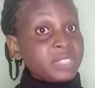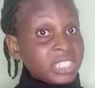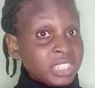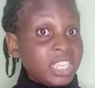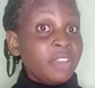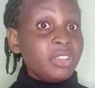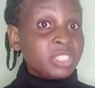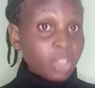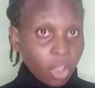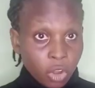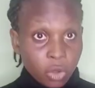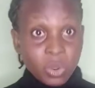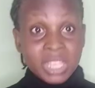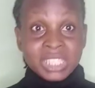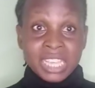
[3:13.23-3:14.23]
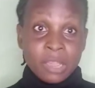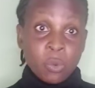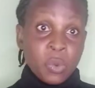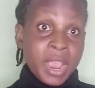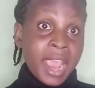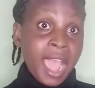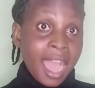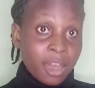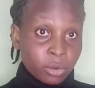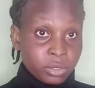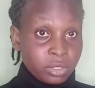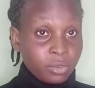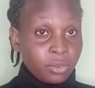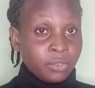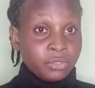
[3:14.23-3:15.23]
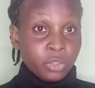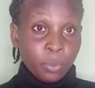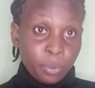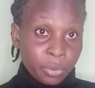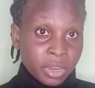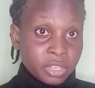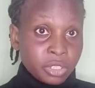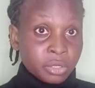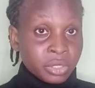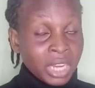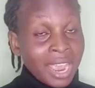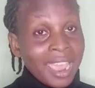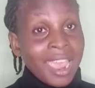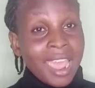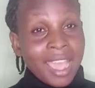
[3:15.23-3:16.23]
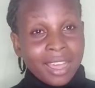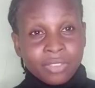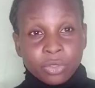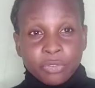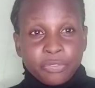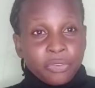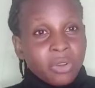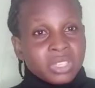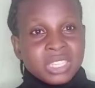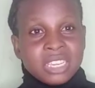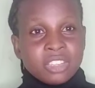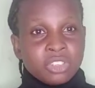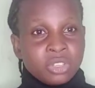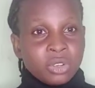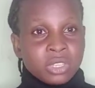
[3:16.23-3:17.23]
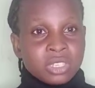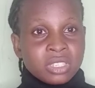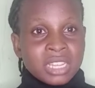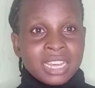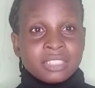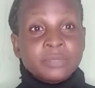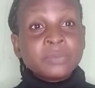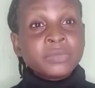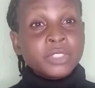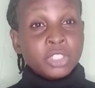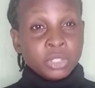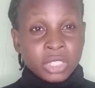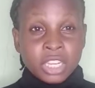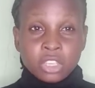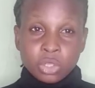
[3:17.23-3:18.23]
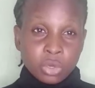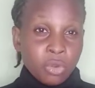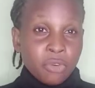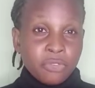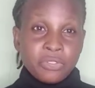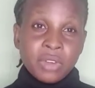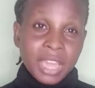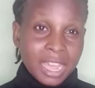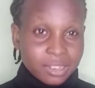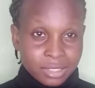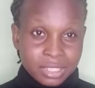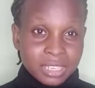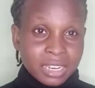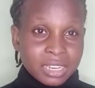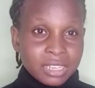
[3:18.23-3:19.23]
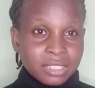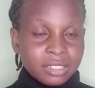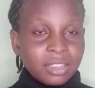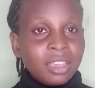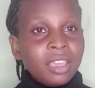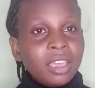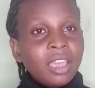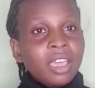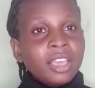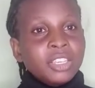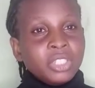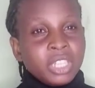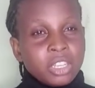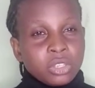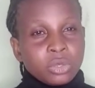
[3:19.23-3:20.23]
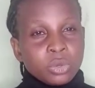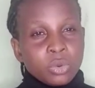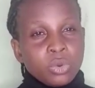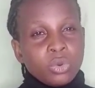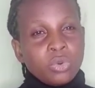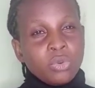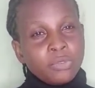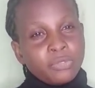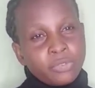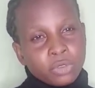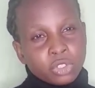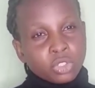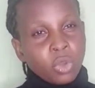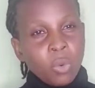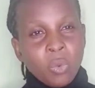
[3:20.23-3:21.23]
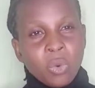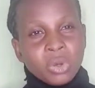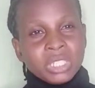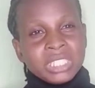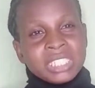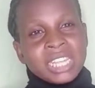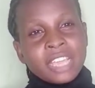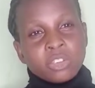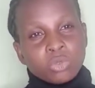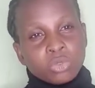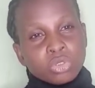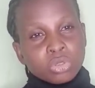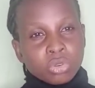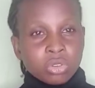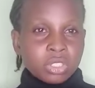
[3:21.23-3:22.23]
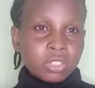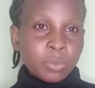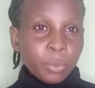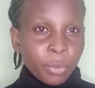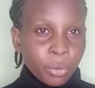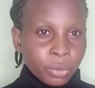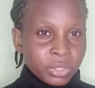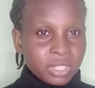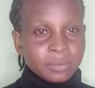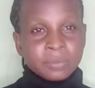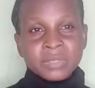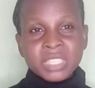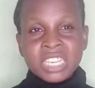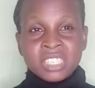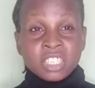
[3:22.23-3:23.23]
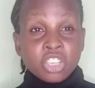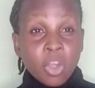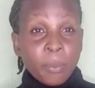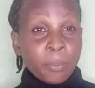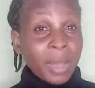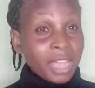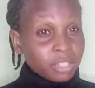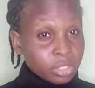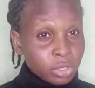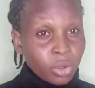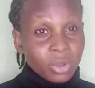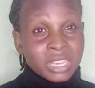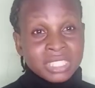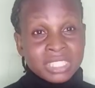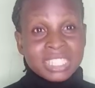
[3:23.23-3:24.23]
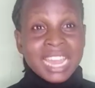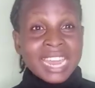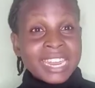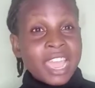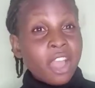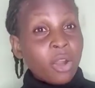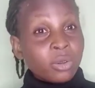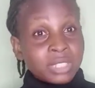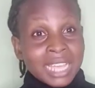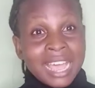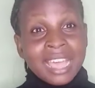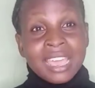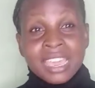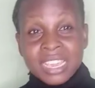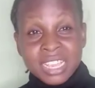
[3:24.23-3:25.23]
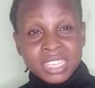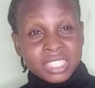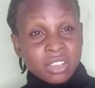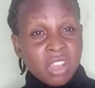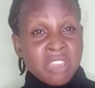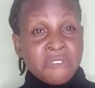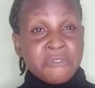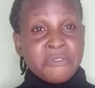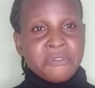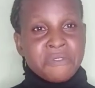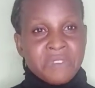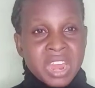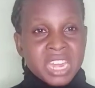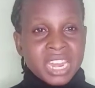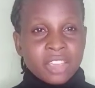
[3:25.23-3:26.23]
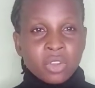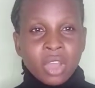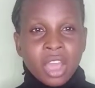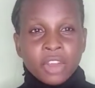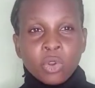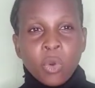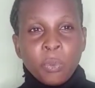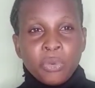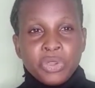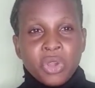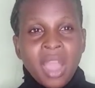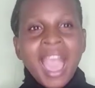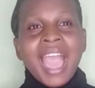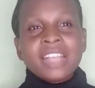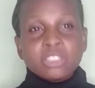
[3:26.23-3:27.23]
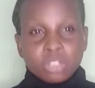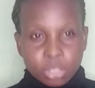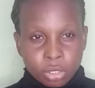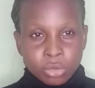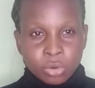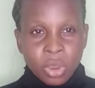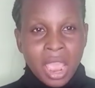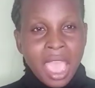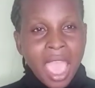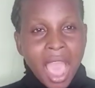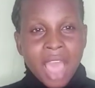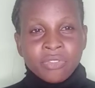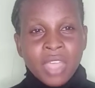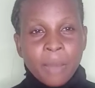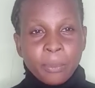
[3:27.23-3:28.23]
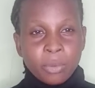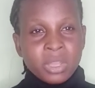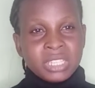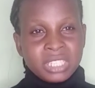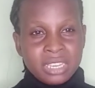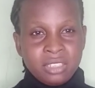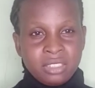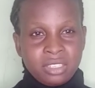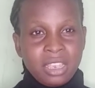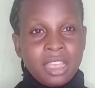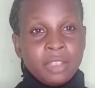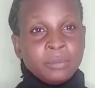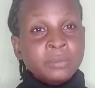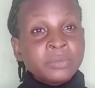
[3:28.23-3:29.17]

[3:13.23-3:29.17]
There is always a way out of depression. And the first thing is just that you need to go for counseling. You need to look for someone that you trust most. Is it your pastor? Is it an elder? Is it a friend that you can open your heart to at that point in time?